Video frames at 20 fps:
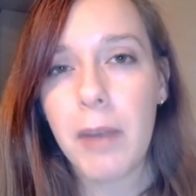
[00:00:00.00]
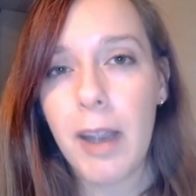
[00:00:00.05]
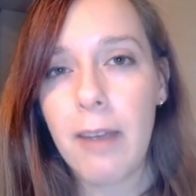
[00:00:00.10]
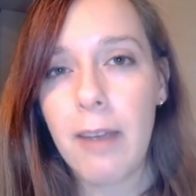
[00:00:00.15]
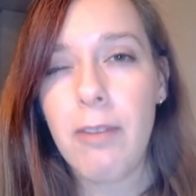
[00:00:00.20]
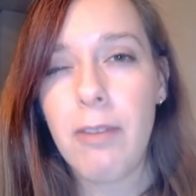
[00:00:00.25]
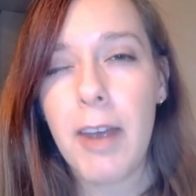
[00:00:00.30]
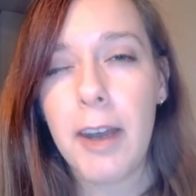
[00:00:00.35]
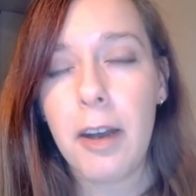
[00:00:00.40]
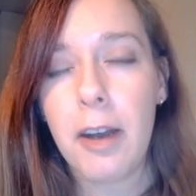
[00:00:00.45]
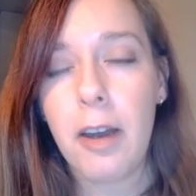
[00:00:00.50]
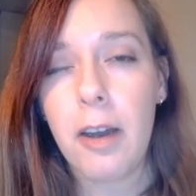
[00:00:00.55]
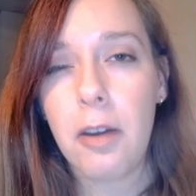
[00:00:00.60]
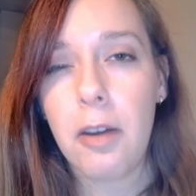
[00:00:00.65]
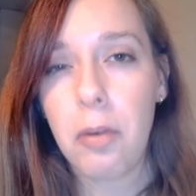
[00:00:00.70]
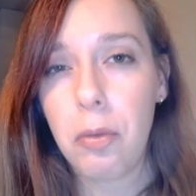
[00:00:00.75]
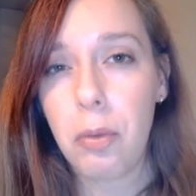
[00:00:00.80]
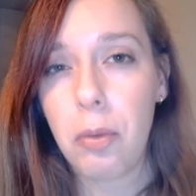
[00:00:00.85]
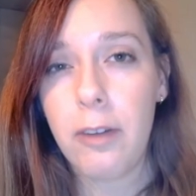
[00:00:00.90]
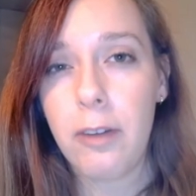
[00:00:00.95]
And then
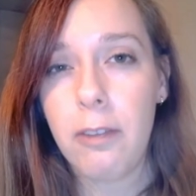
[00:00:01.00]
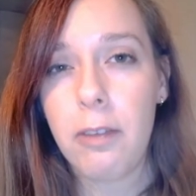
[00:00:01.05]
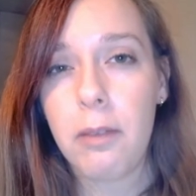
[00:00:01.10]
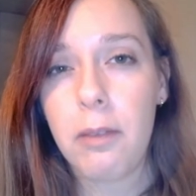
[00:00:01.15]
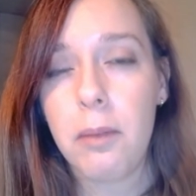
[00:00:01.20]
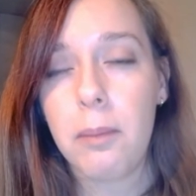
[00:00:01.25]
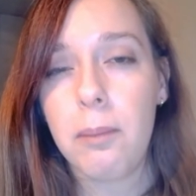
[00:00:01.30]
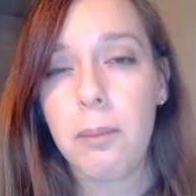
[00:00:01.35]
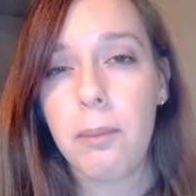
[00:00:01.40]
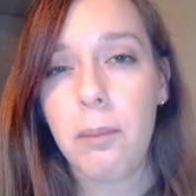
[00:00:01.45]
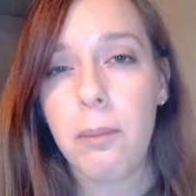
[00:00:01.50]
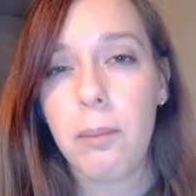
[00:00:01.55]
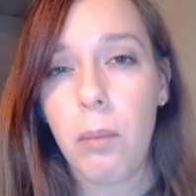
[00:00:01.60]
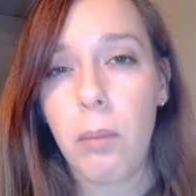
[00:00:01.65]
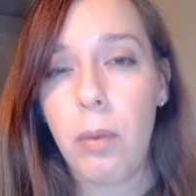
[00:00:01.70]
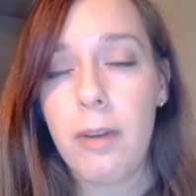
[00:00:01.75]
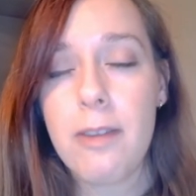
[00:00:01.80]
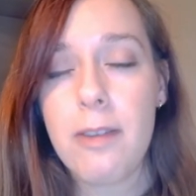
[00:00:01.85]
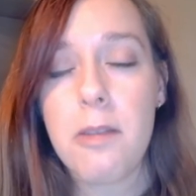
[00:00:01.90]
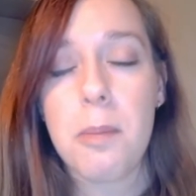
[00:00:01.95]
afterwards,
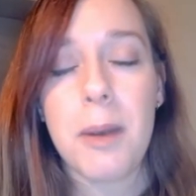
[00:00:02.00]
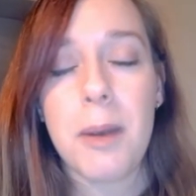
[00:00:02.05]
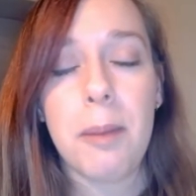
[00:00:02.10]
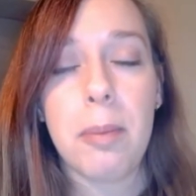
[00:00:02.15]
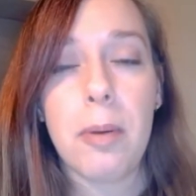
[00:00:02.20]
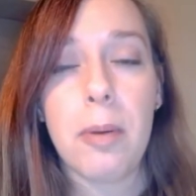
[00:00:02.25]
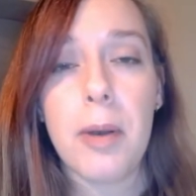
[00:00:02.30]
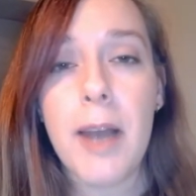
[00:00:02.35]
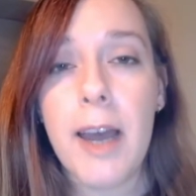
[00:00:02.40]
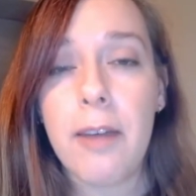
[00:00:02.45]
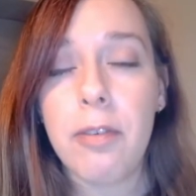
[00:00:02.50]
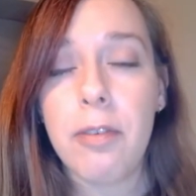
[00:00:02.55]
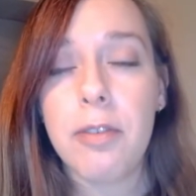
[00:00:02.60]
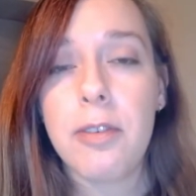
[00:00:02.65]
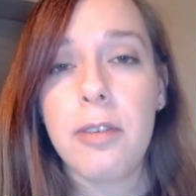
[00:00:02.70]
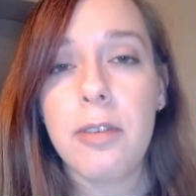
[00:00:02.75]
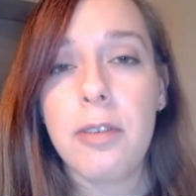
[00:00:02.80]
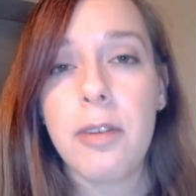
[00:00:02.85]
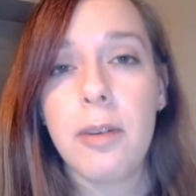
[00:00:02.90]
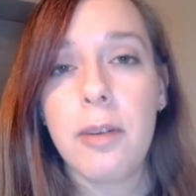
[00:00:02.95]
once people
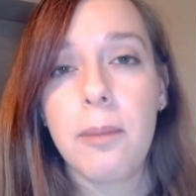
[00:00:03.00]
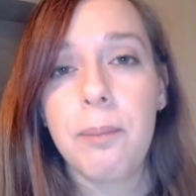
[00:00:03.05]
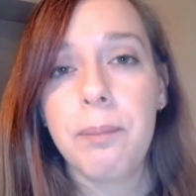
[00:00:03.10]
left,